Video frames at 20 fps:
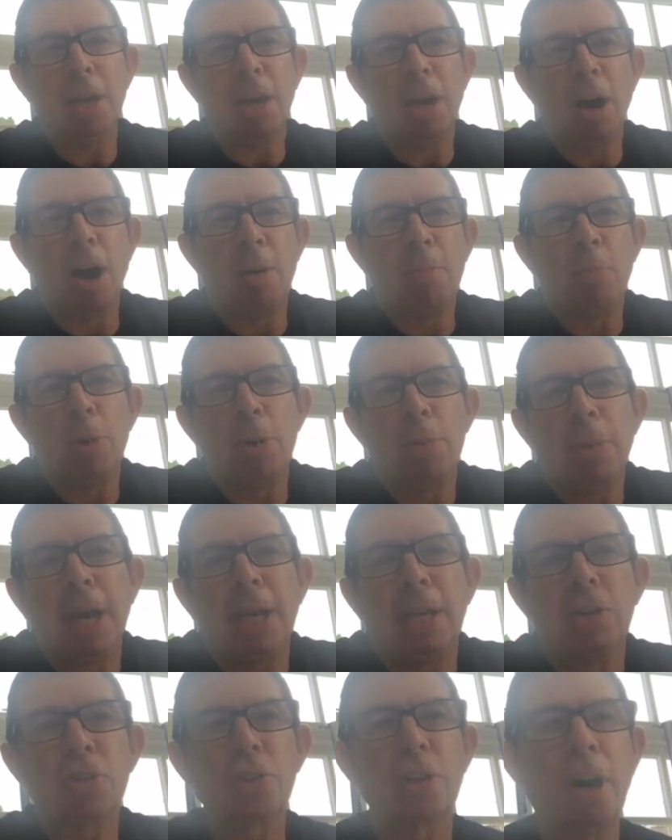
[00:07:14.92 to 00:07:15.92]
know, we may
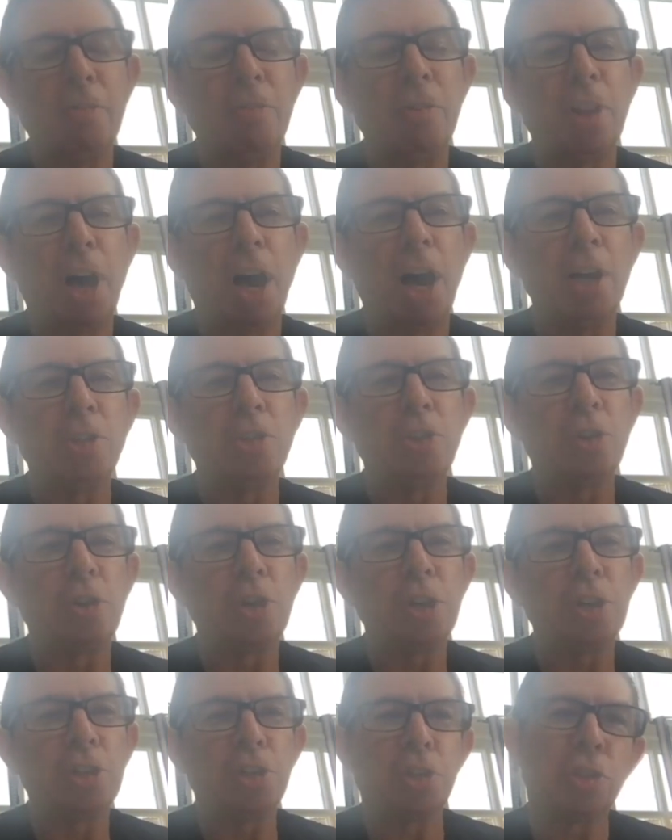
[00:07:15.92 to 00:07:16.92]
discover that ice
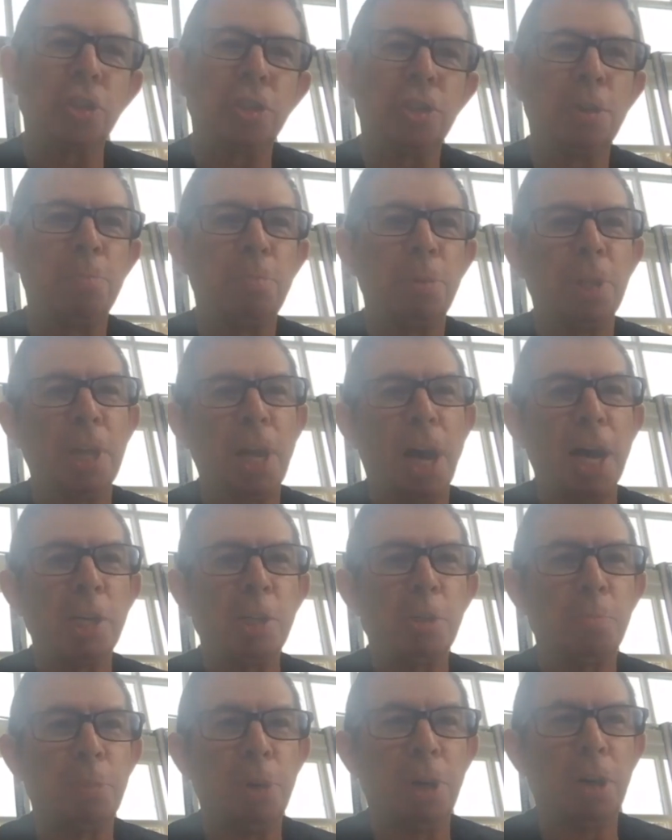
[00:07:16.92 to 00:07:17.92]
hockey is just the tip of the
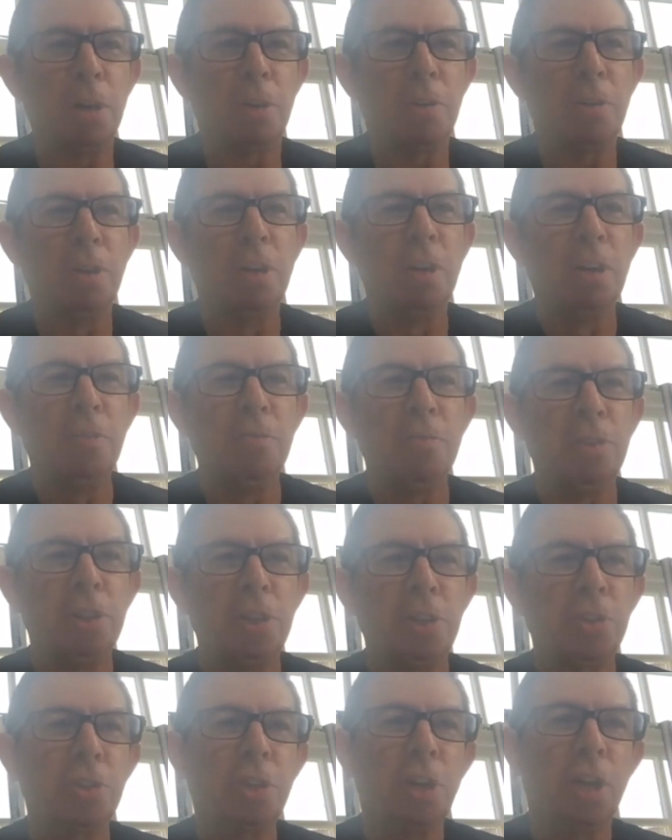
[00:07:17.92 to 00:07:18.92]
iceberg for
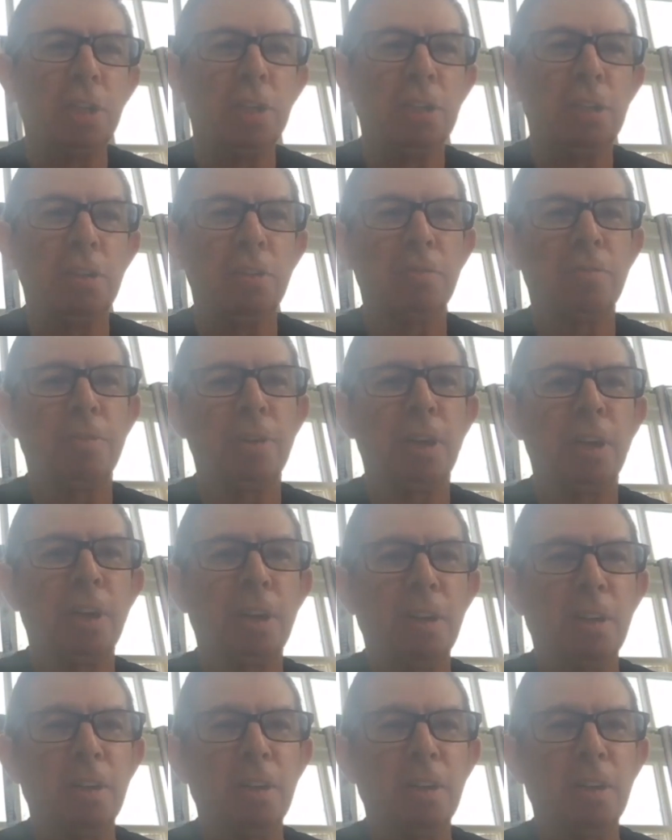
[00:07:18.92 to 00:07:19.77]
this kind of